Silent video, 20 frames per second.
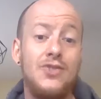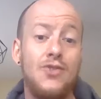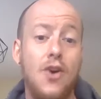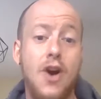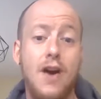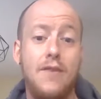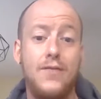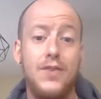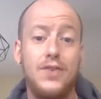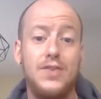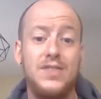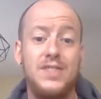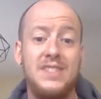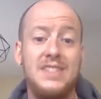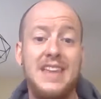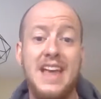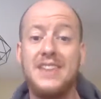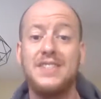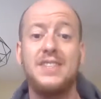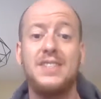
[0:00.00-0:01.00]
your offer is
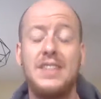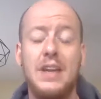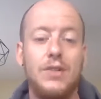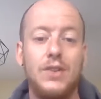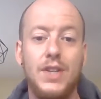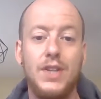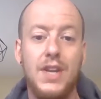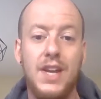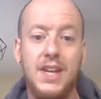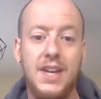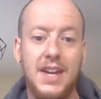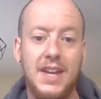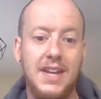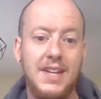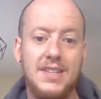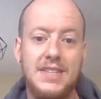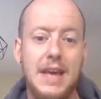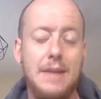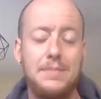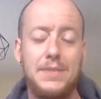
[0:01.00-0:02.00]
necessarily going to get
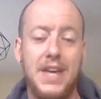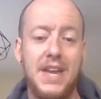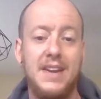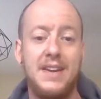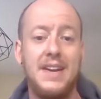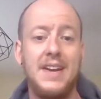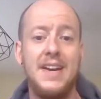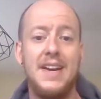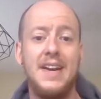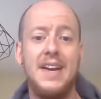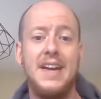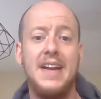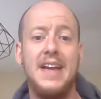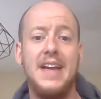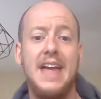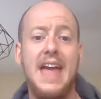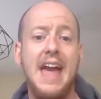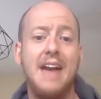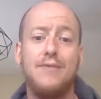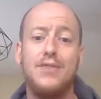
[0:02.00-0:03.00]
accepted.
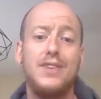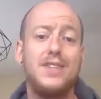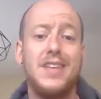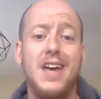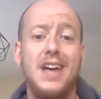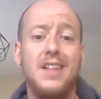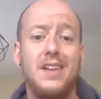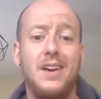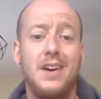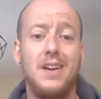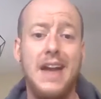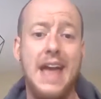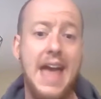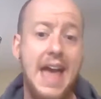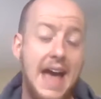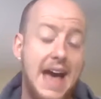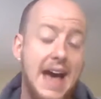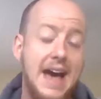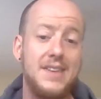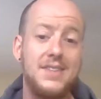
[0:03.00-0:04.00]
Every seller
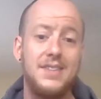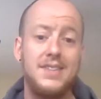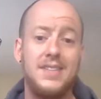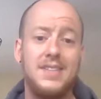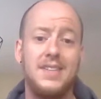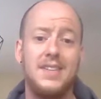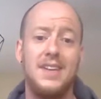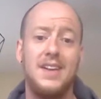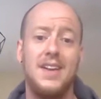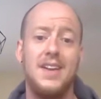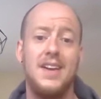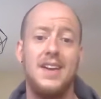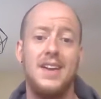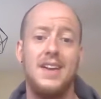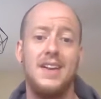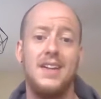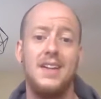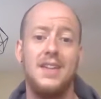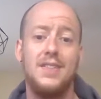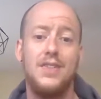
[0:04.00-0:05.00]
has
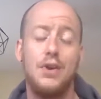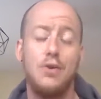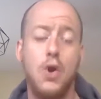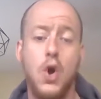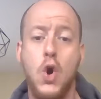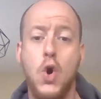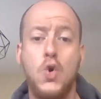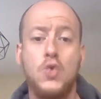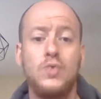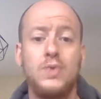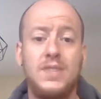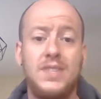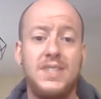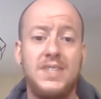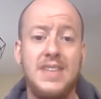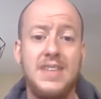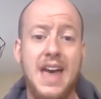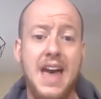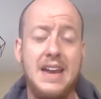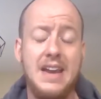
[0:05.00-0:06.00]
their own
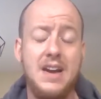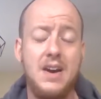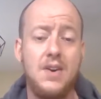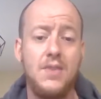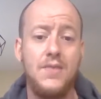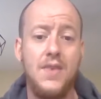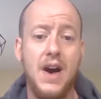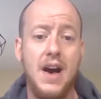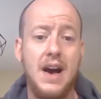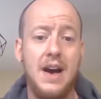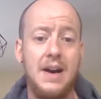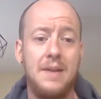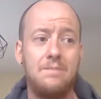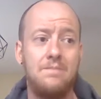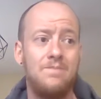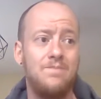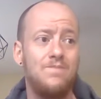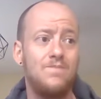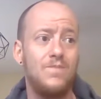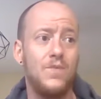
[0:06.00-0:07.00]
set of
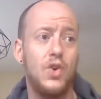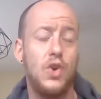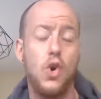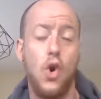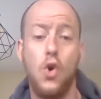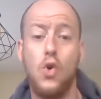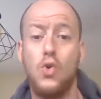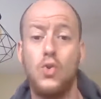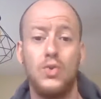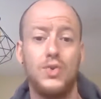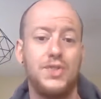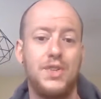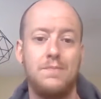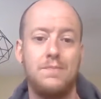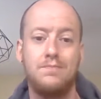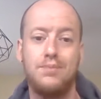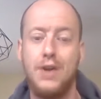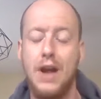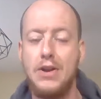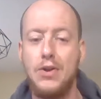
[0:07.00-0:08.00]
goals
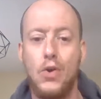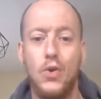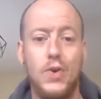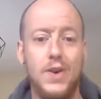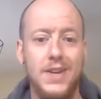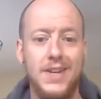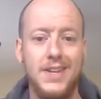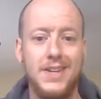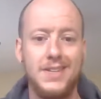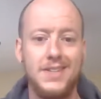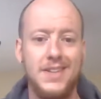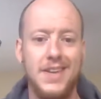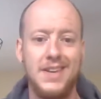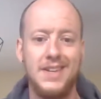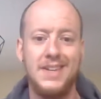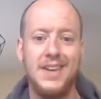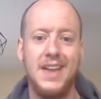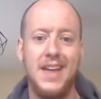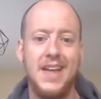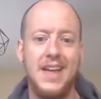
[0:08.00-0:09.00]
and priorities,
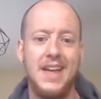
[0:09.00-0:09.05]
and